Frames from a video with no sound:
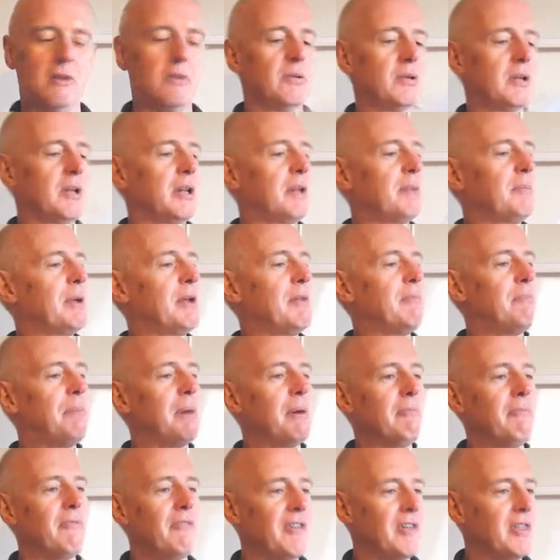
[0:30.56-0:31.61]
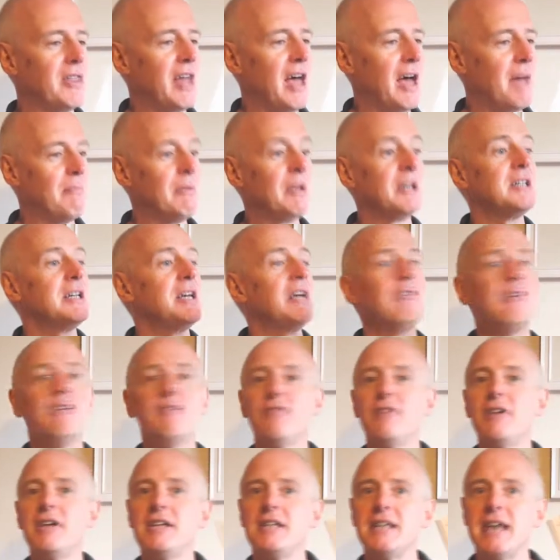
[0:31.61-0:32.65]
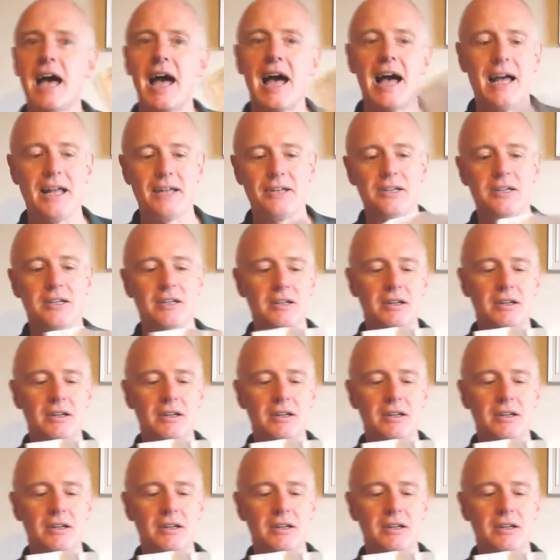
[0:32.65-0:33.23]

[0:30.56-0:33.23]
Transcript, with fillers: A little bit of bump in there, Madeira for dab.